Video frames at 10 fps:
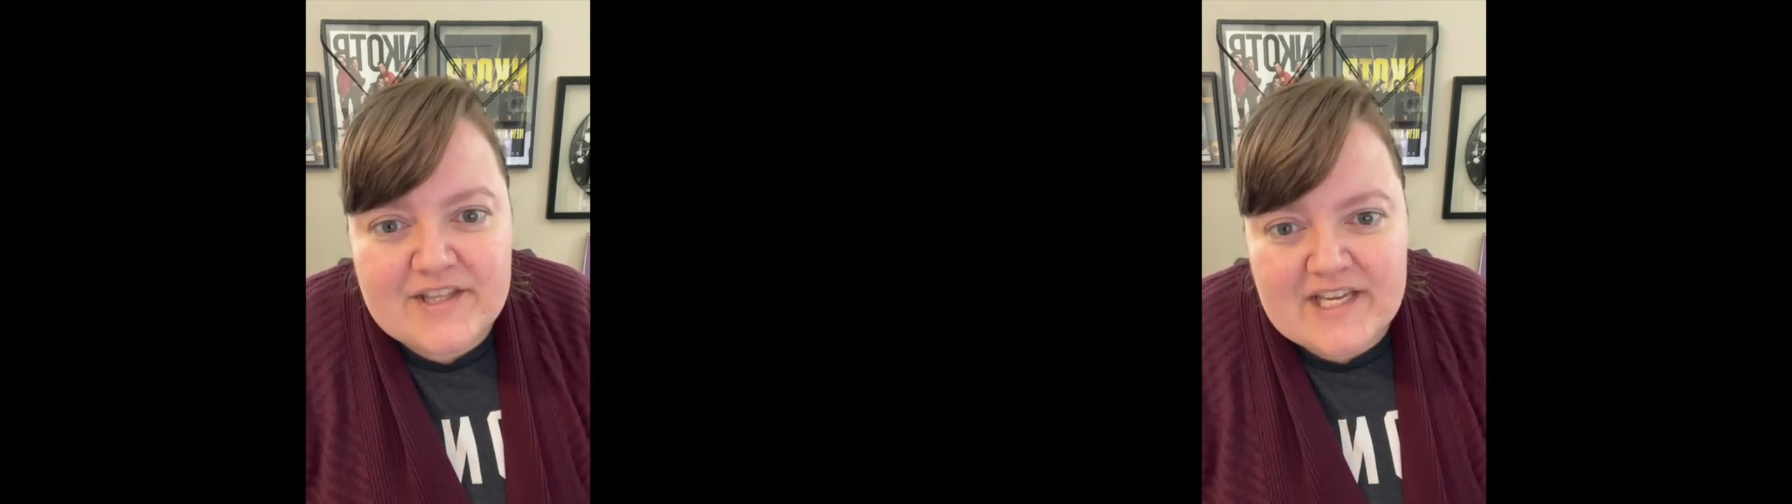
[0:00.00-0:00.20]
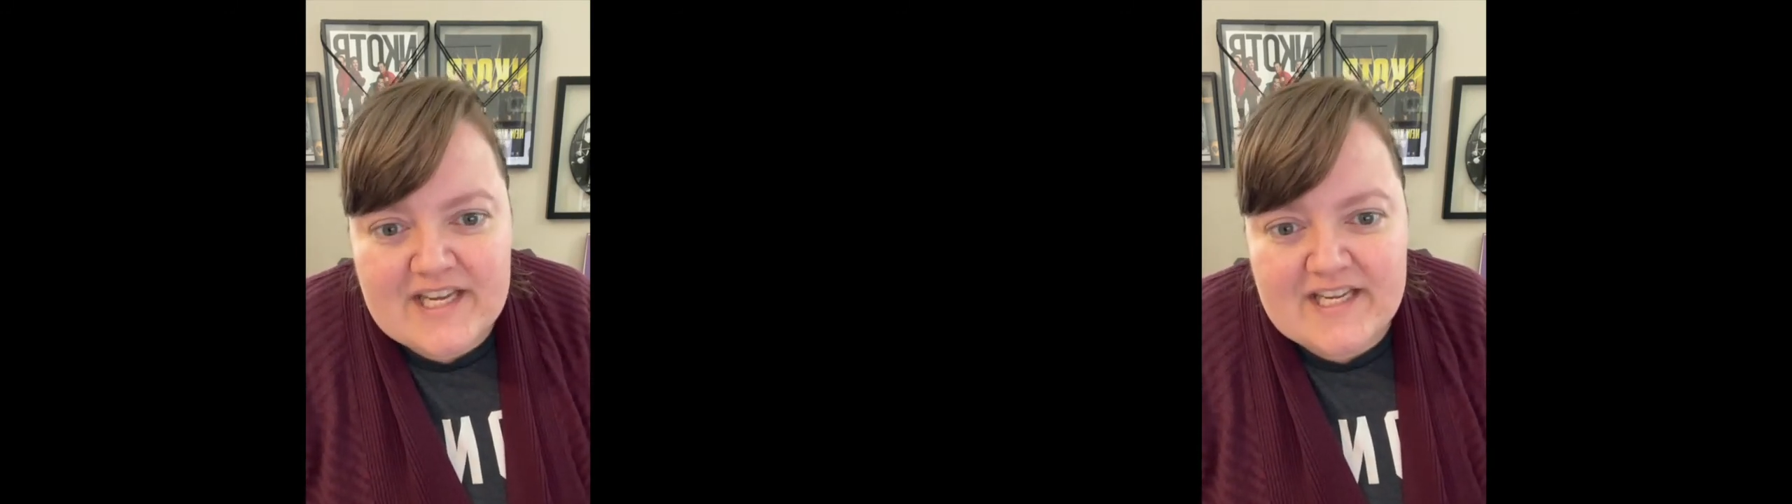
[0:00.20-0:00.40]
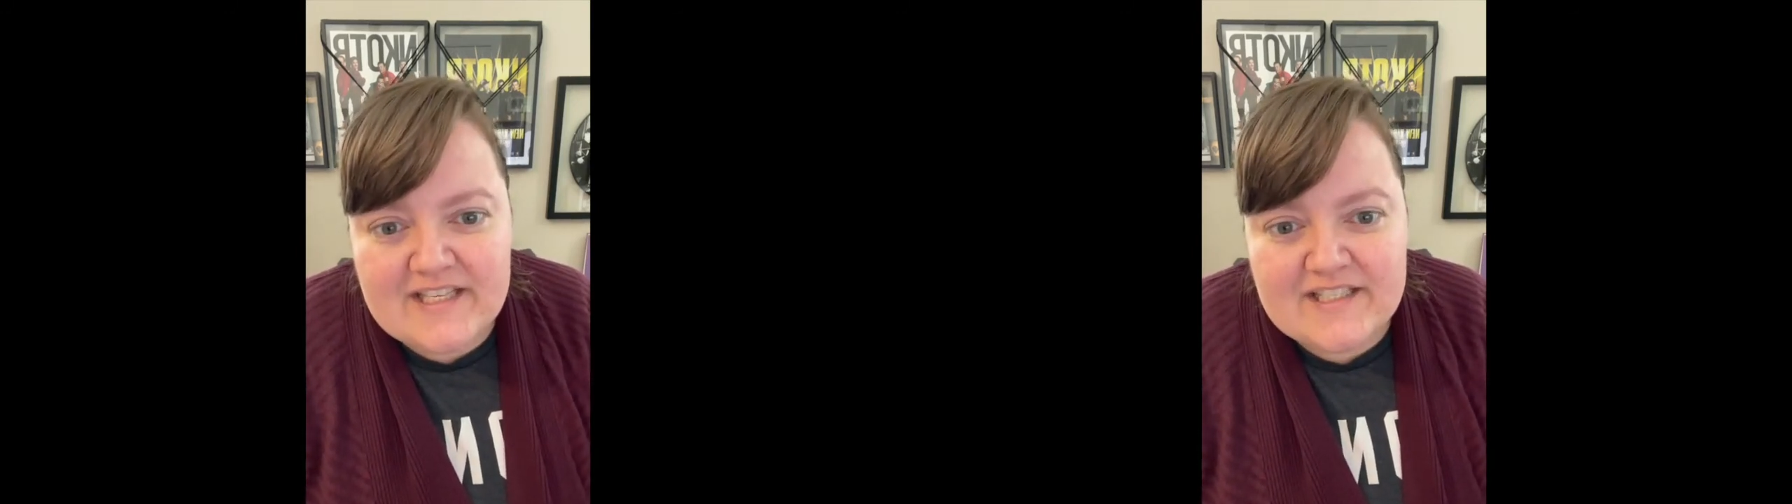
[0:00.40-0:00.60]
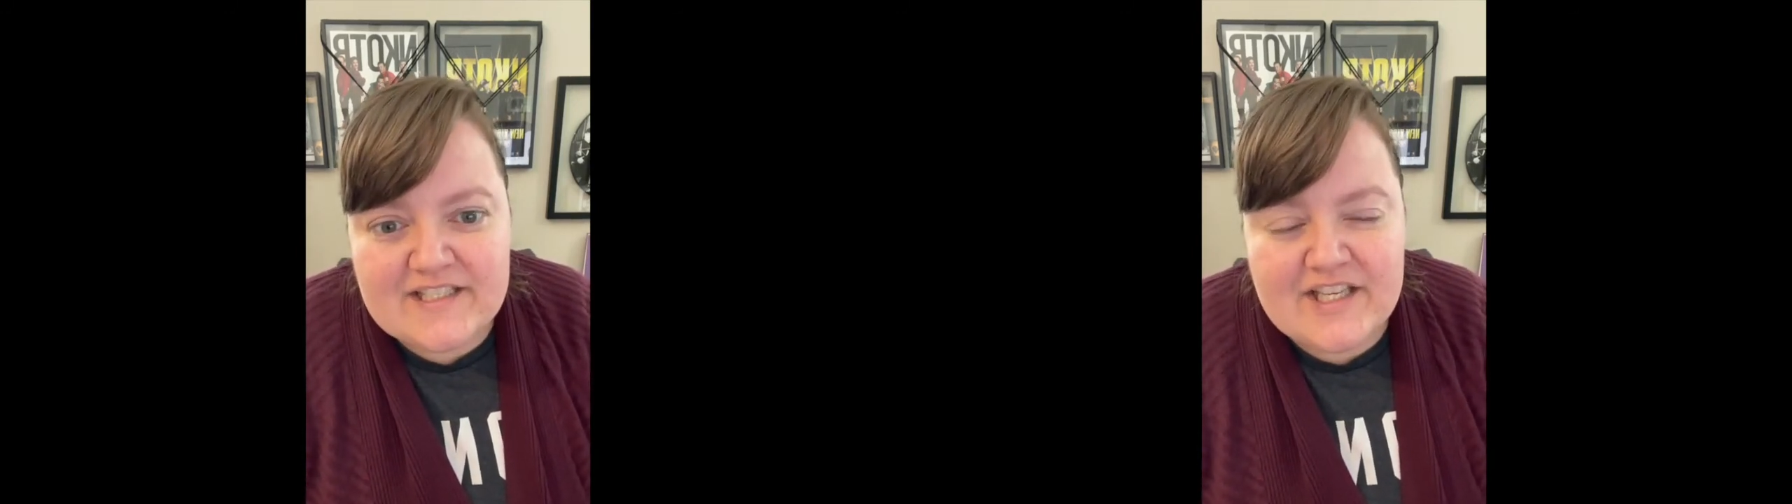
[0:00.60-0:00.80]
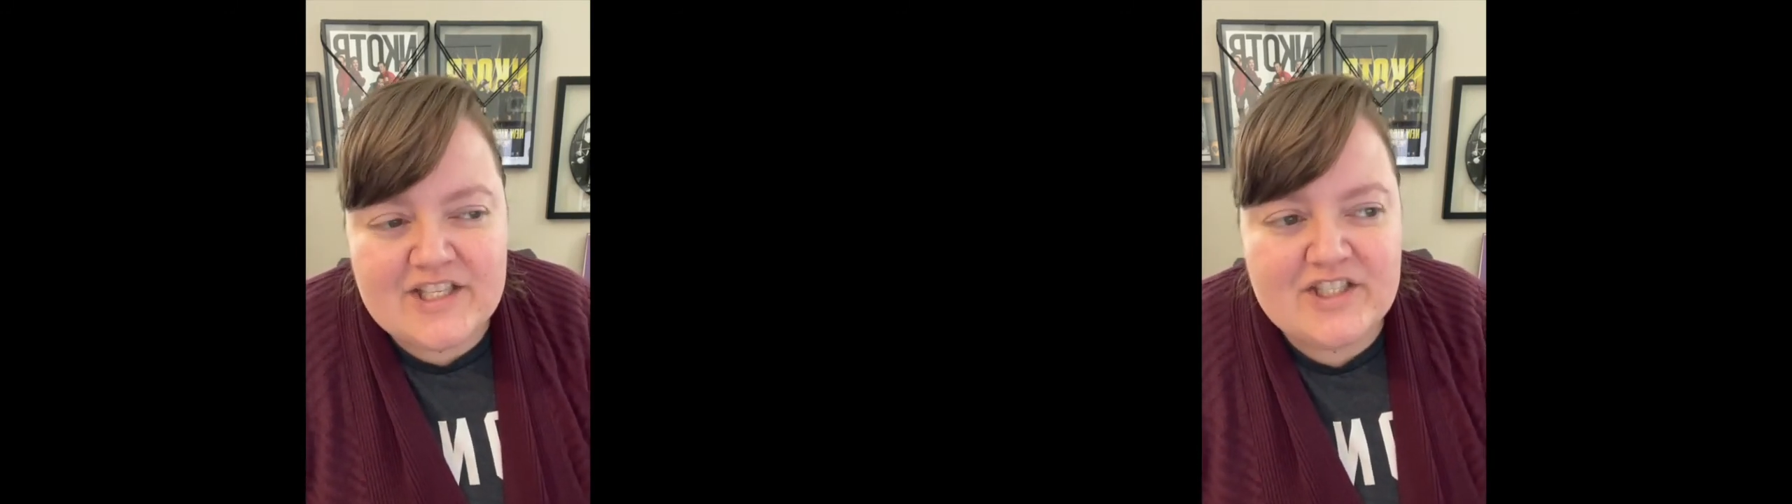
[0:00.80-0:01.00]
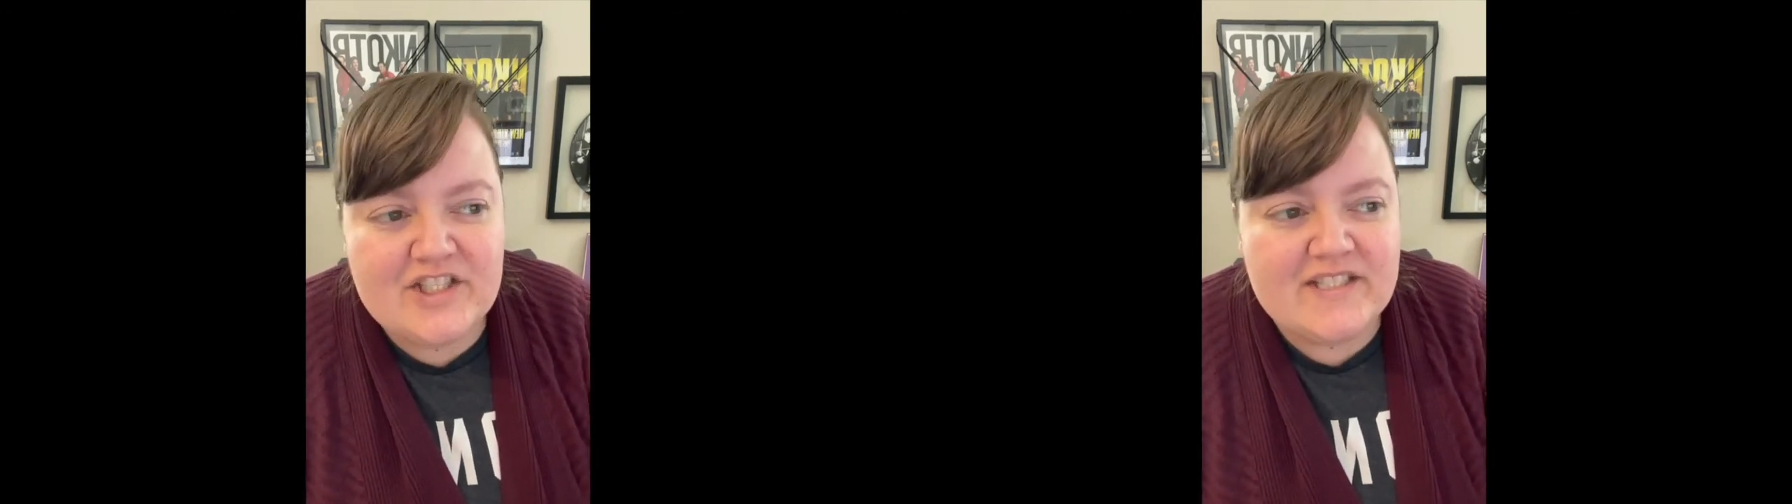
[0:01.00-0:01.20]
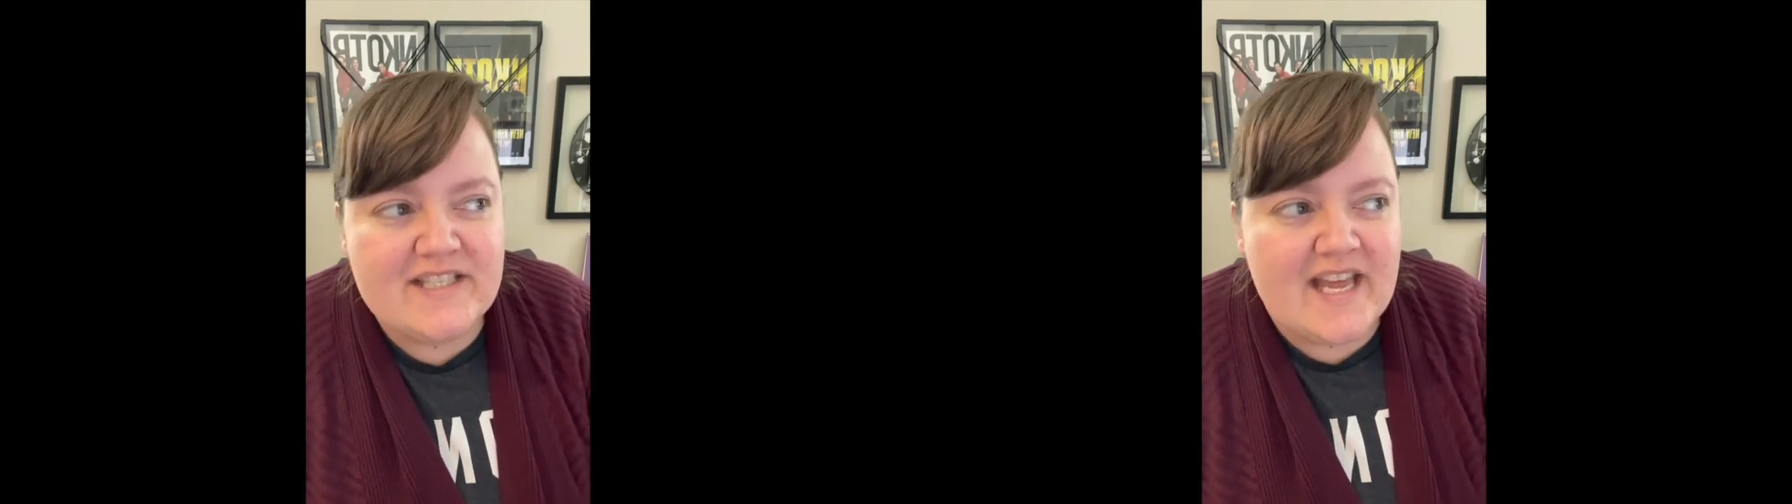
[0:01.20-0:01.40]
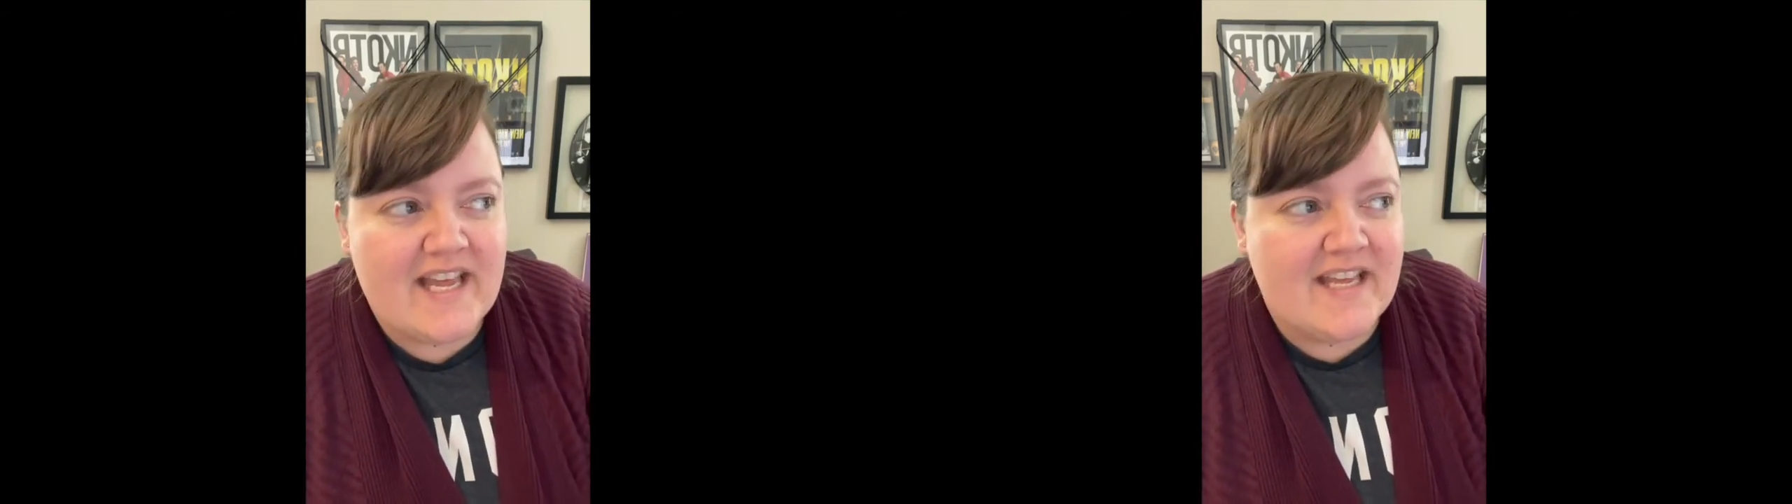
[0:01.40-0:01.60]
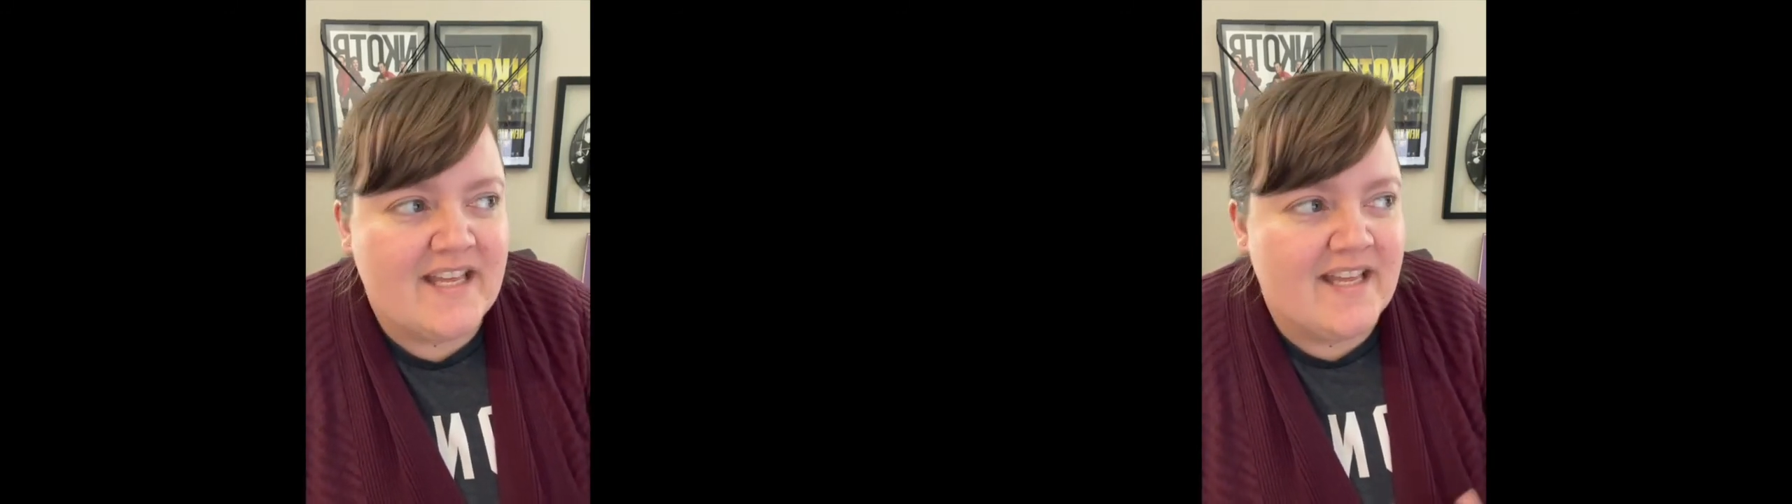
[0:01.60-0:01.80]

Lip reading: things, just like,